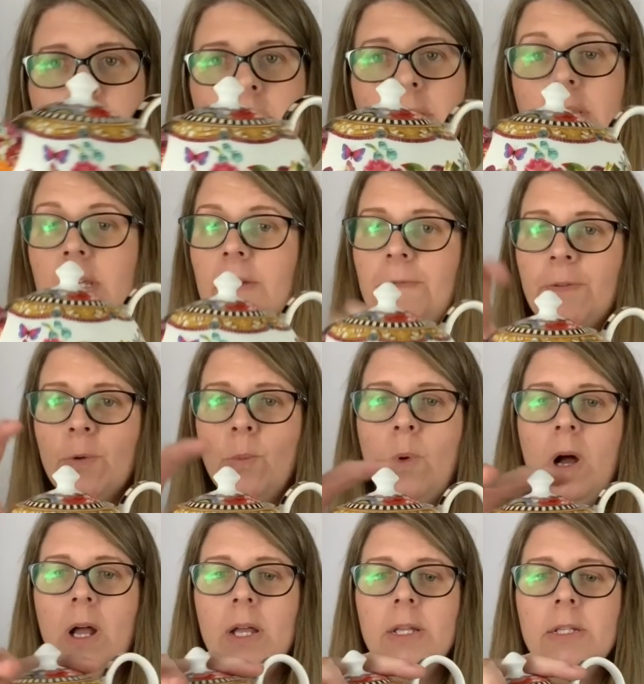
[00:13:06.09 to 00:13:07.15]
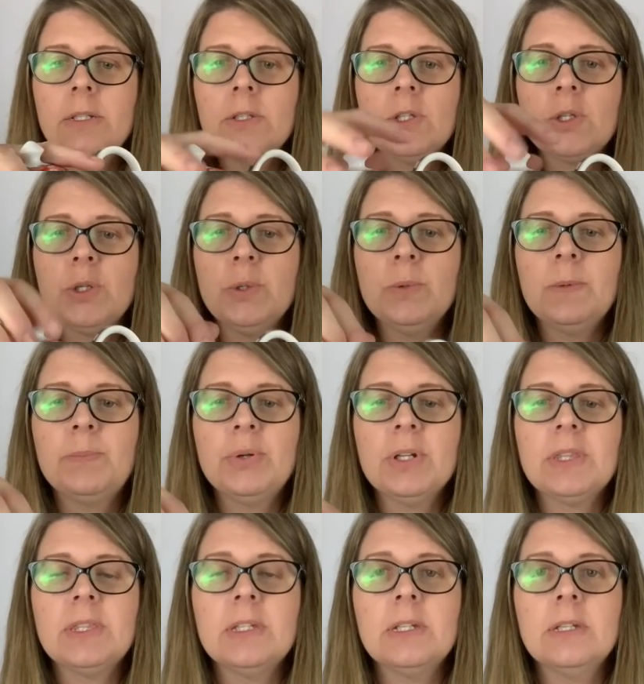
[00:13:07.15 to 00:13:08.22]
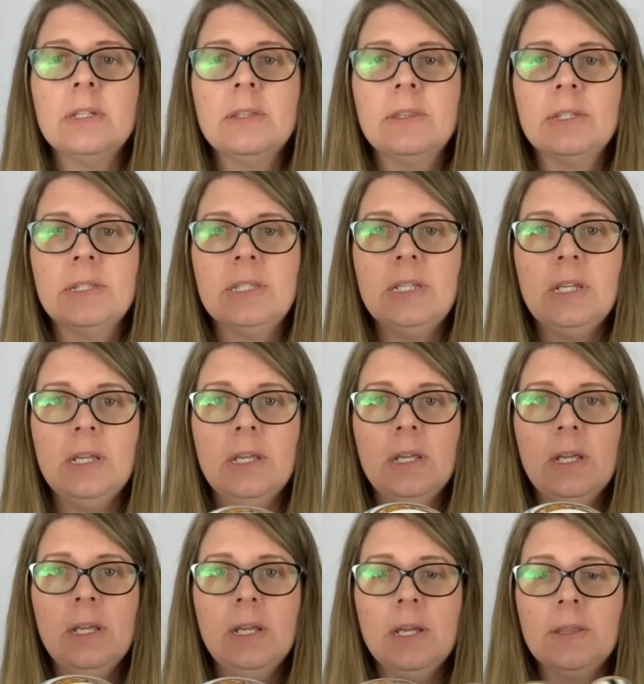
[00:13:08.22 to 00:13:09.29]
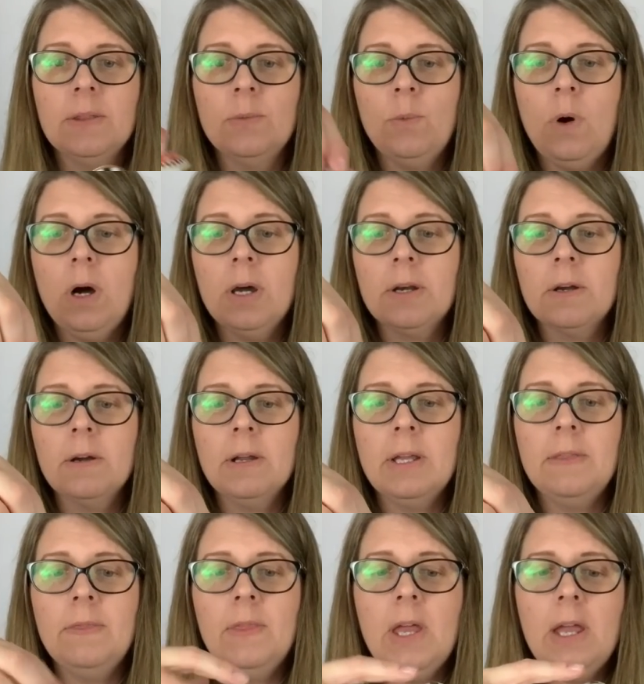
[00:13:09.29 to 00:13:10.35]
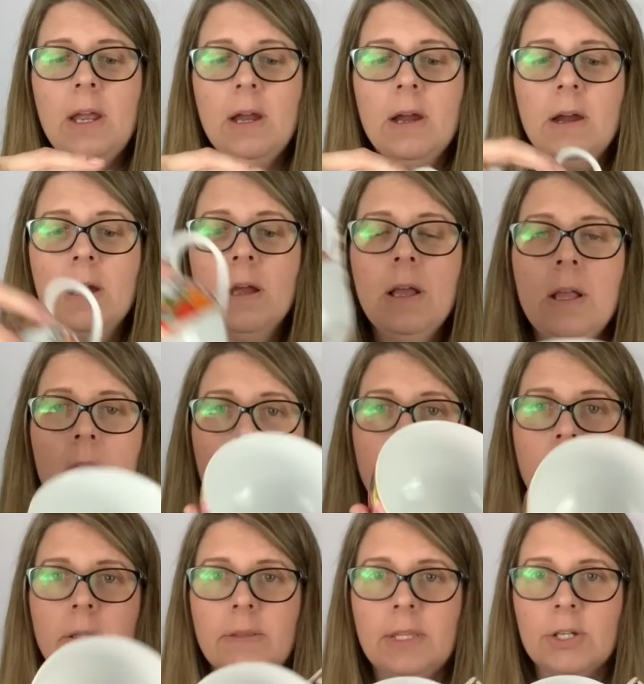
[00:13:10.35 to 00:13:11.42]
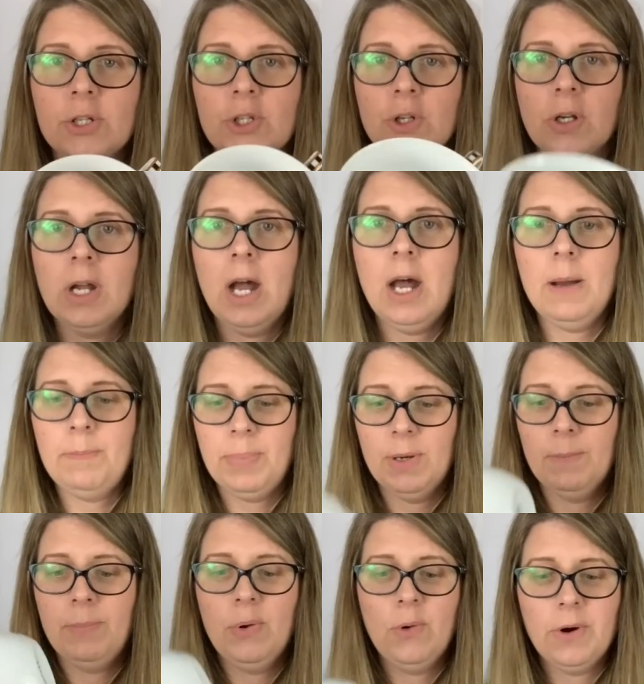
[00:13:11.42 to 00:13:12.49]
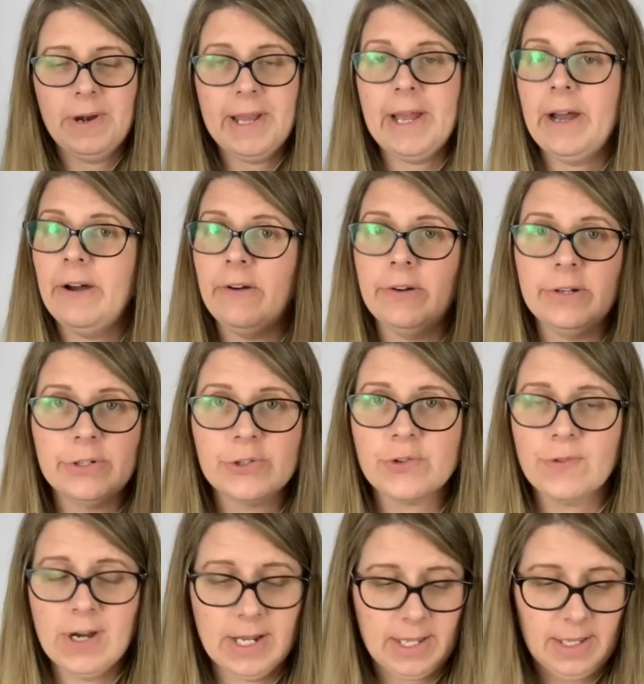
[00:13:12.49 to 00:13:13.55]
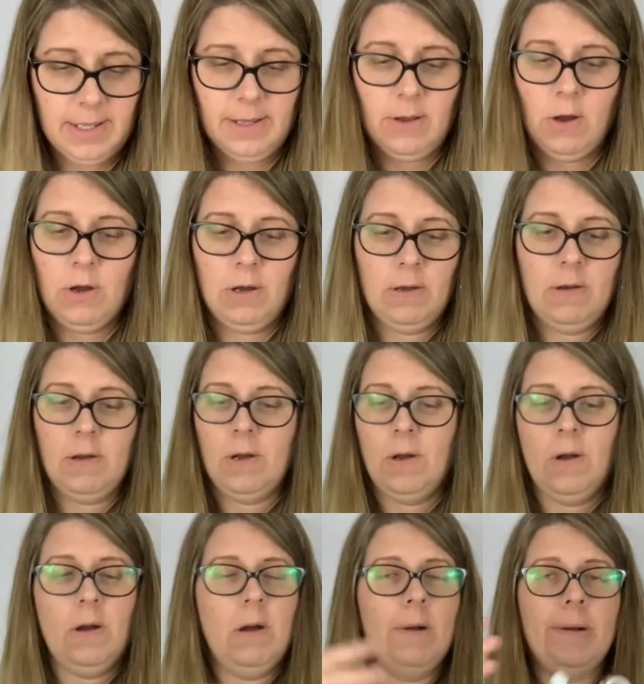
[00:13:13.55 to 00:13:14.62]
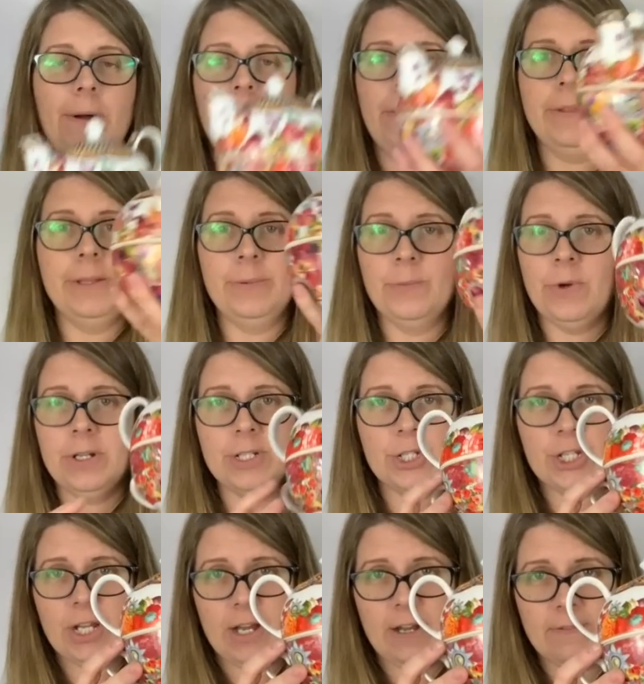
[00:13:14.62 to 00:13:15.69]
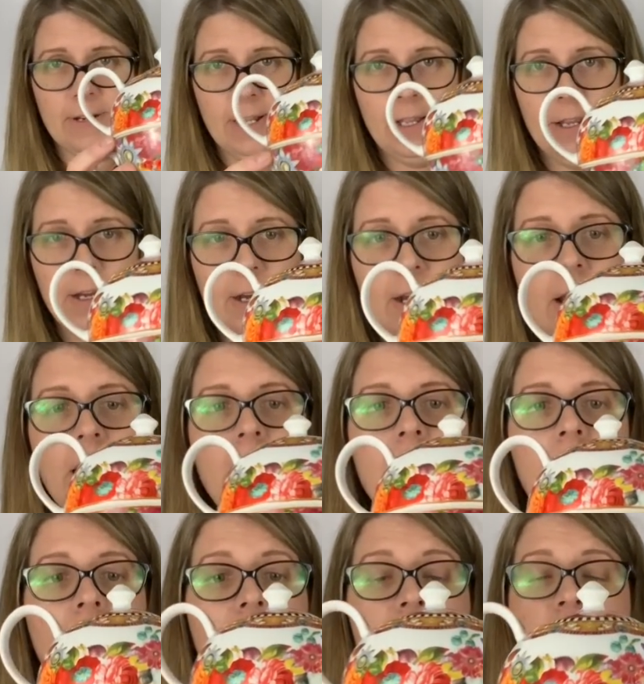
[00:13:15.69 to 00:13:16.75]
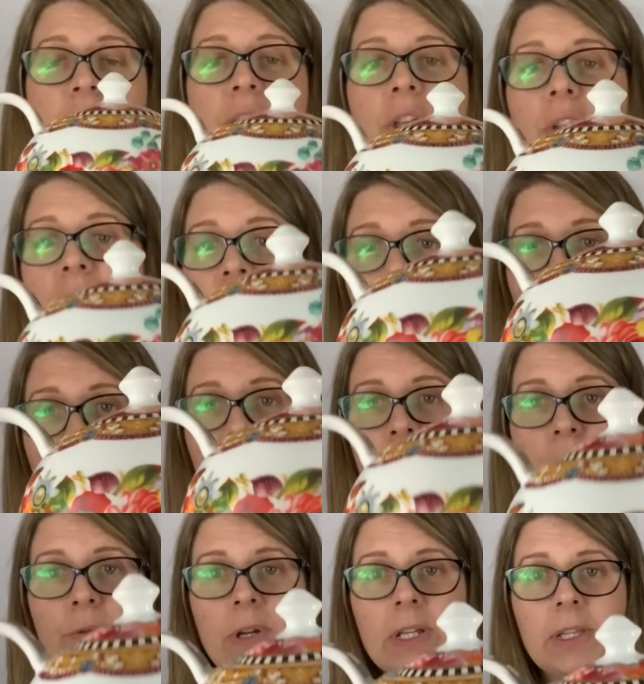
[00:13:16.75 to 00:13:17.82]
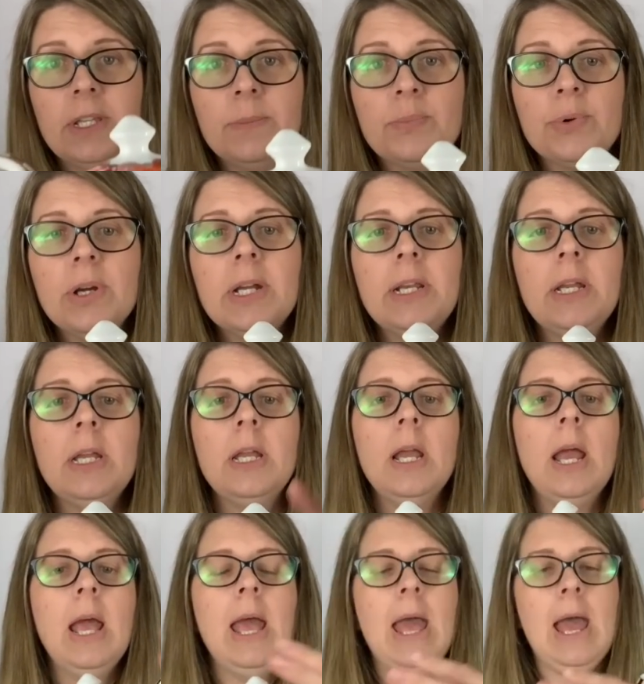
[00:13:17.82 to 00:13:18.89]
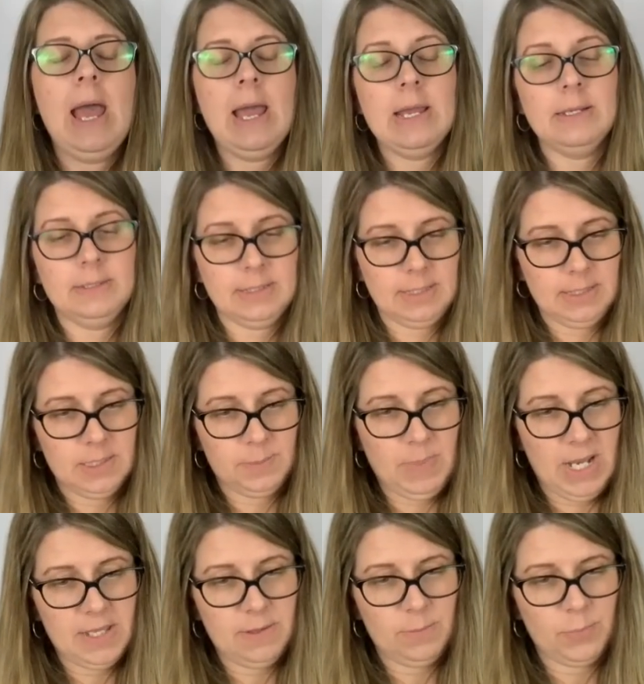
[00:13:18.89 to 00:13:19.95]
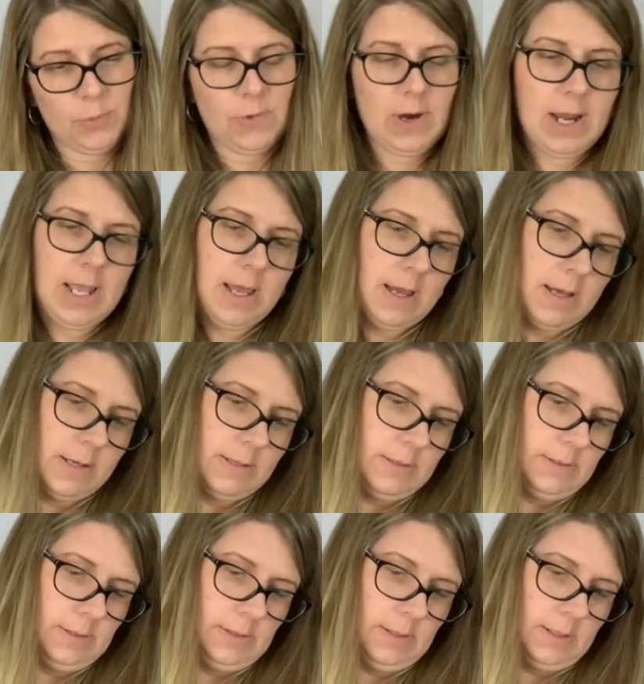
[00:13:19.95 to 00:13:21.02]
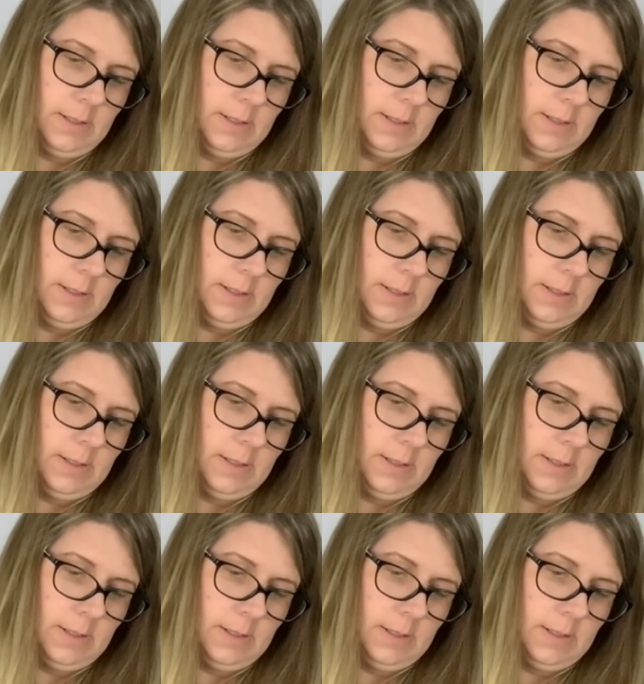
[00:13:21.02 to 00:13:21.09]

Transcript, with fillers: tea for one. So you would put the, the tea and the water in there. There's your cup, pour it out, drink it all in one shot right here. I just thought this was really pretty and it is by the brand